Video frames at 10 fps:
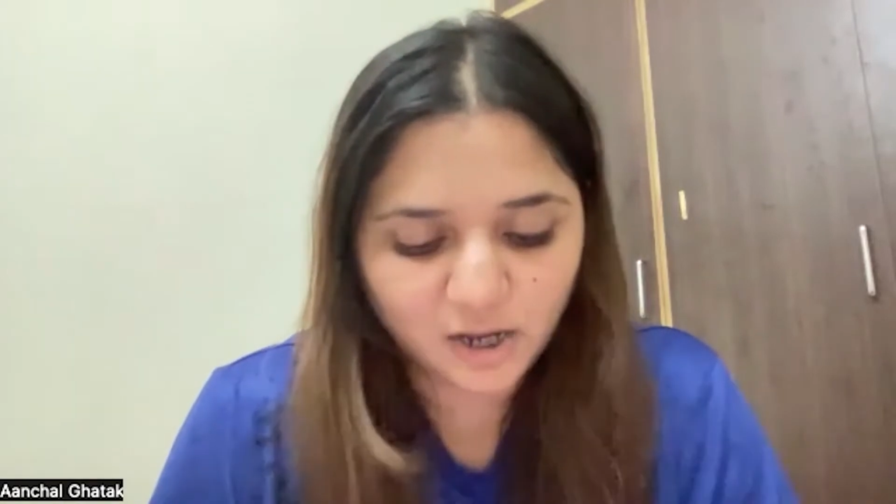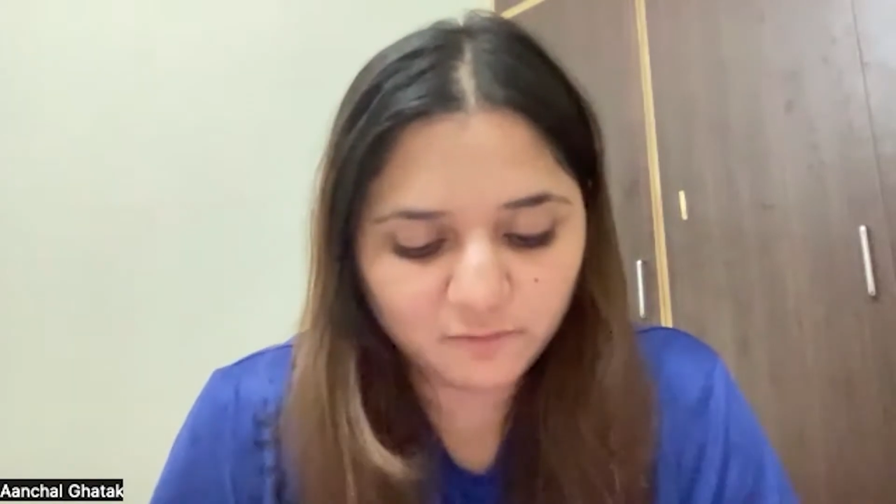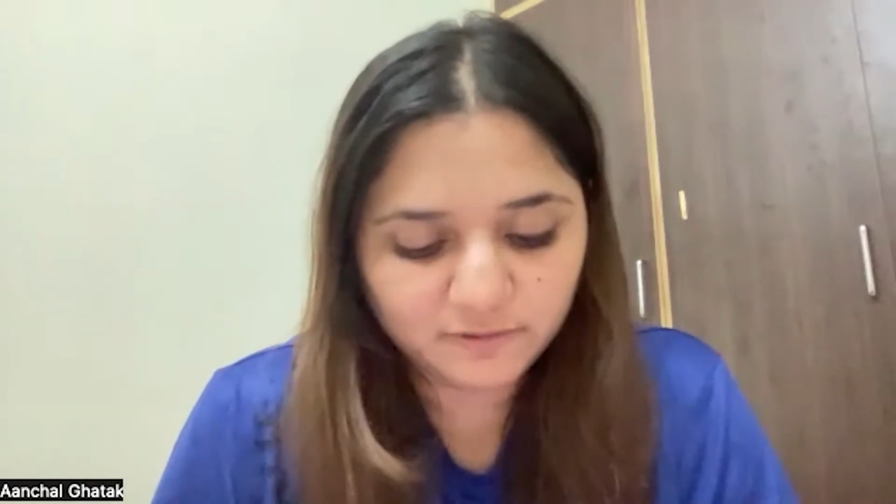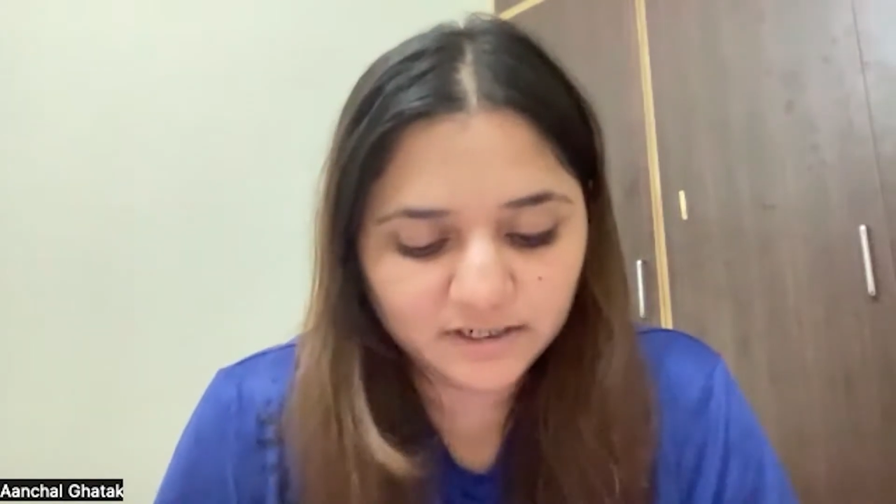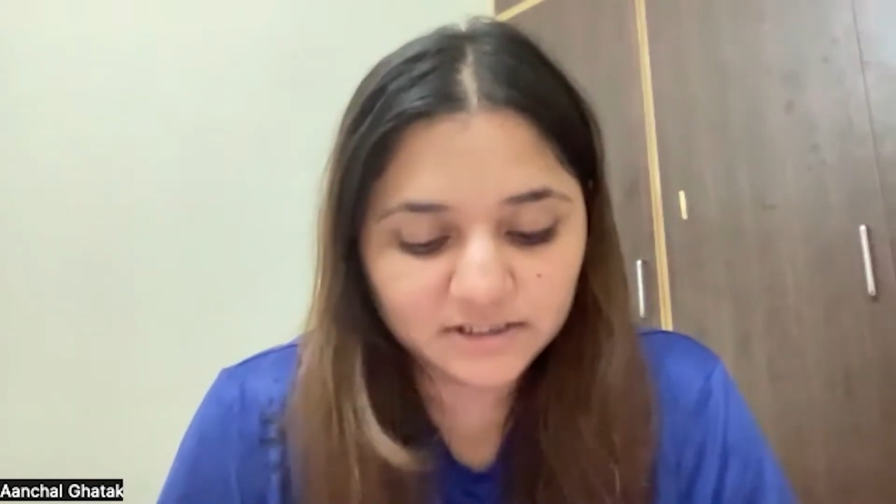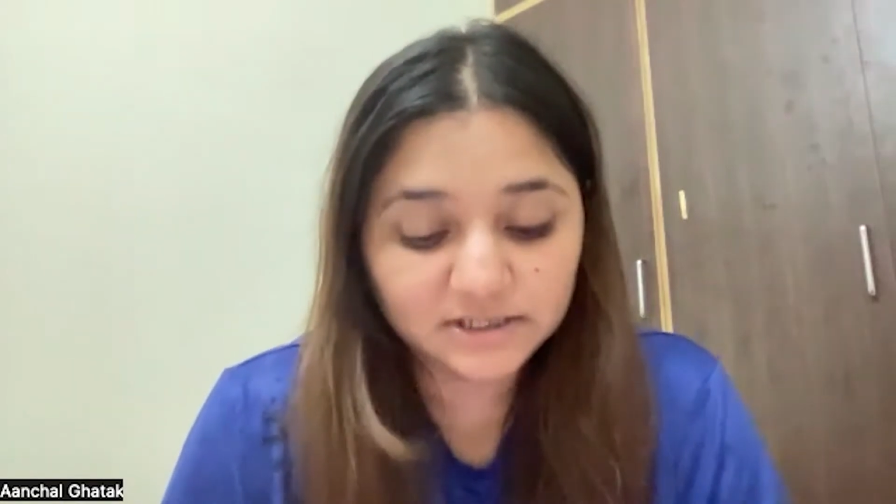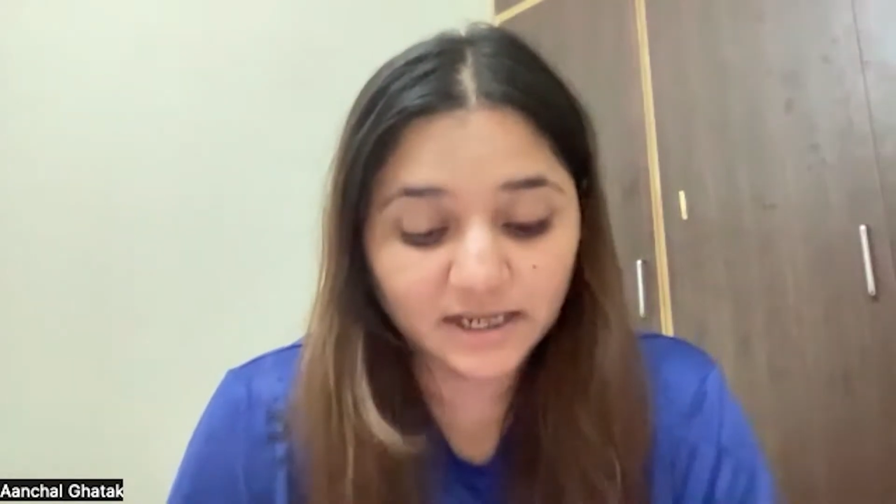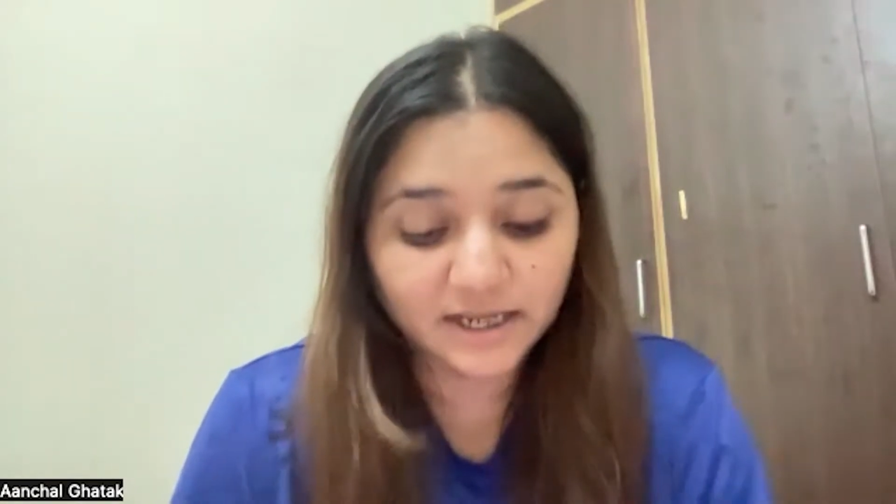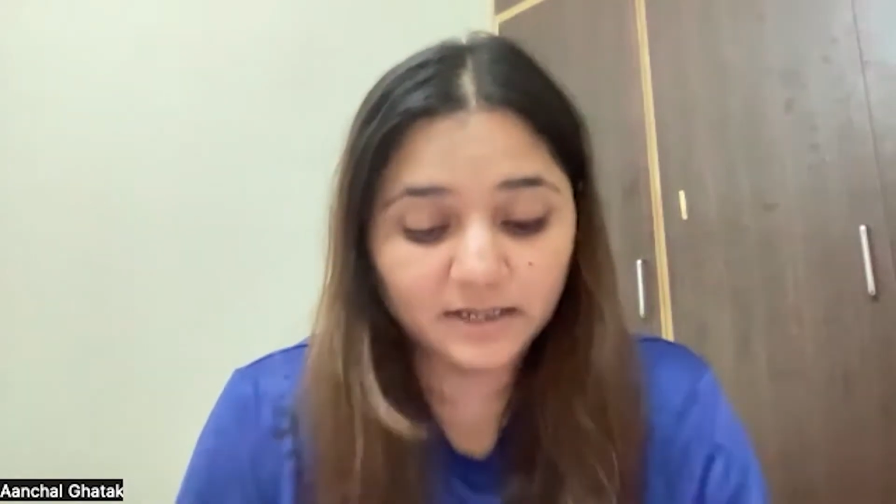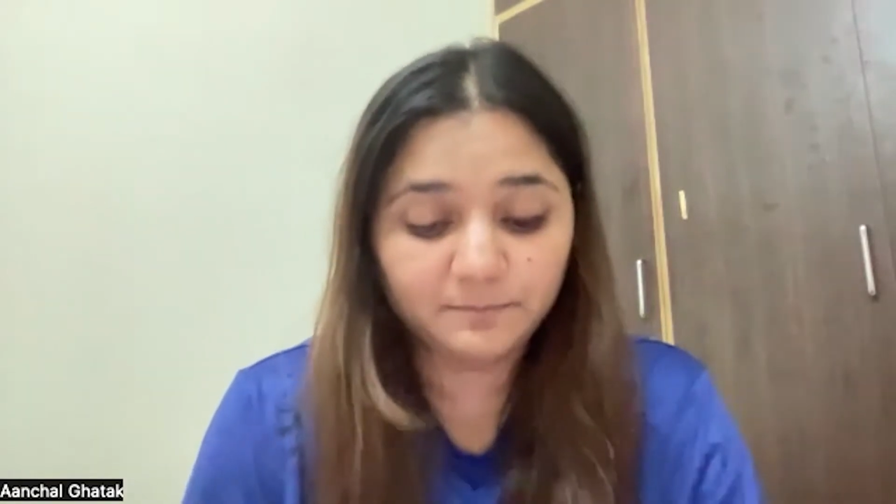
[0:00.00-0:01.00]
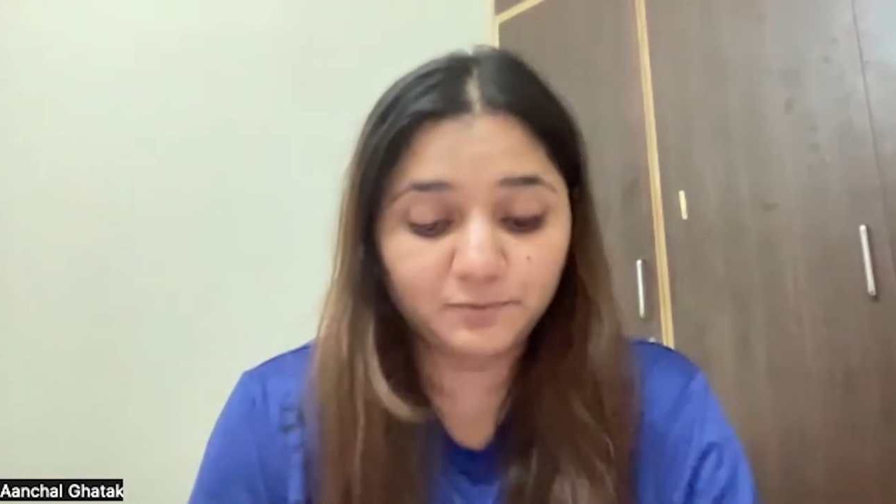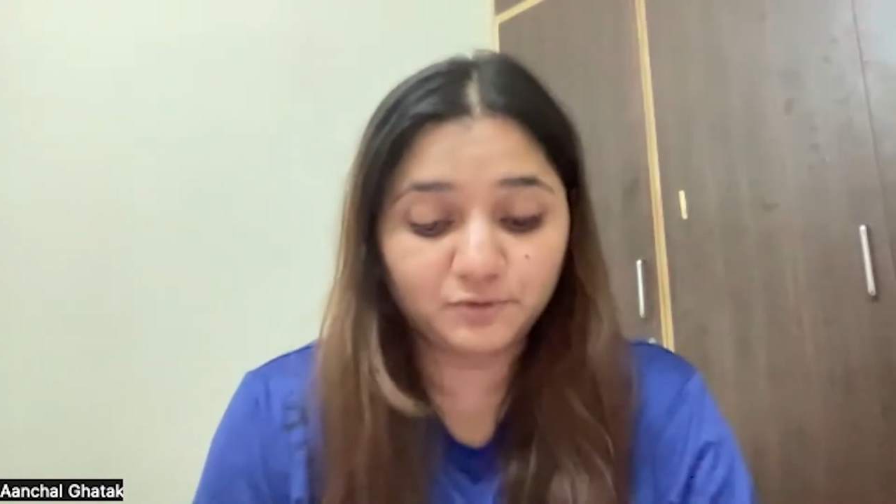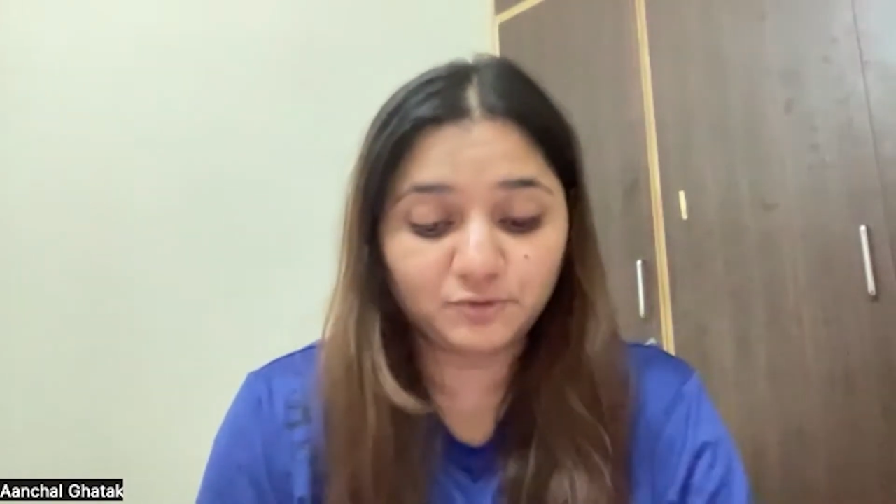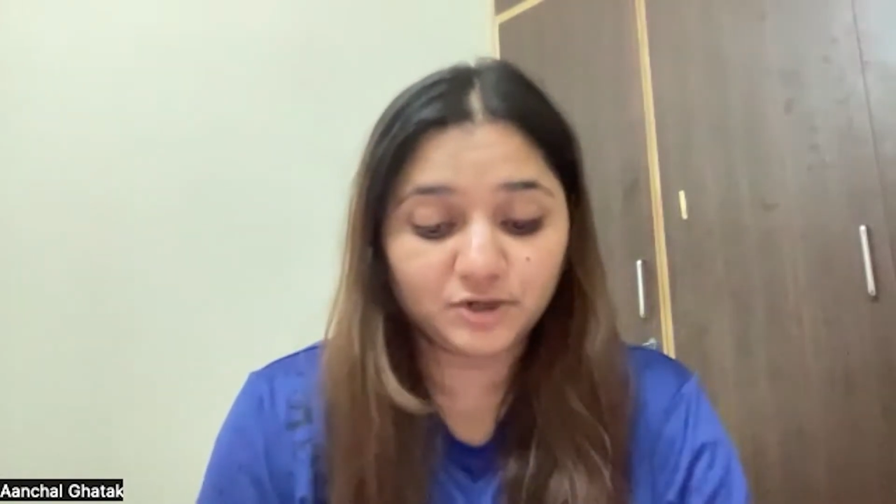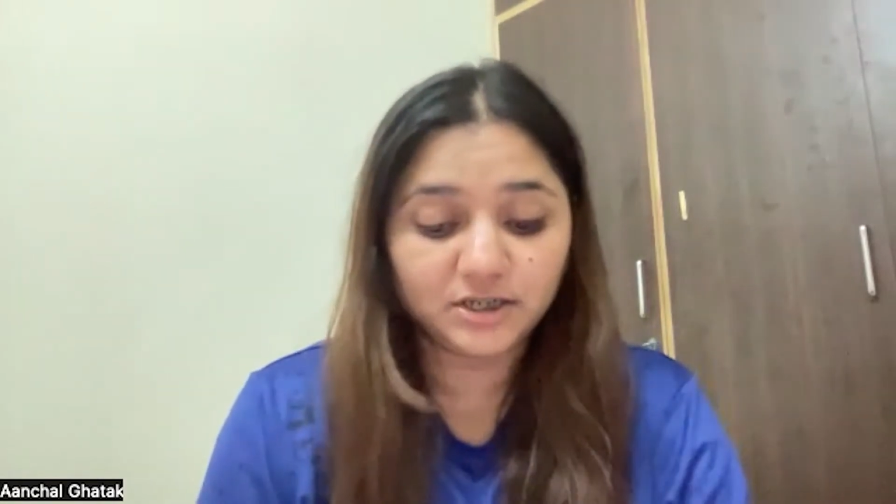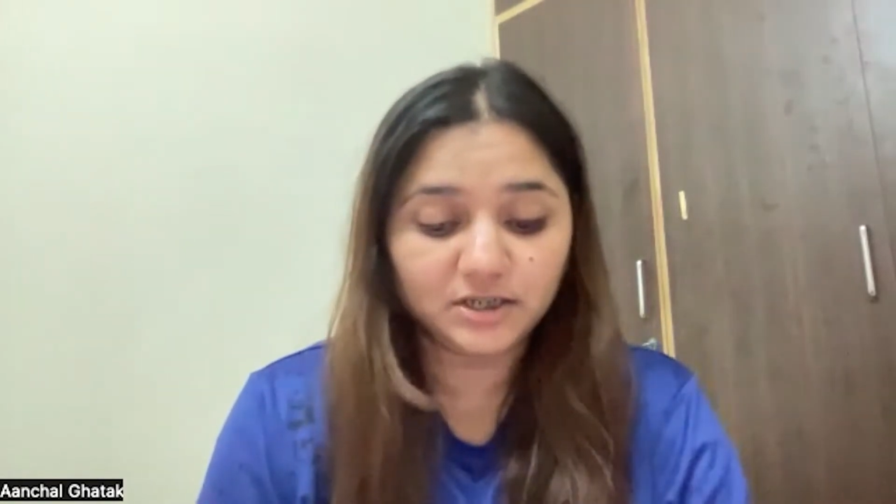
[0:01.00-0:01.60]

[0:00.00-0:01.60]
how will it help rural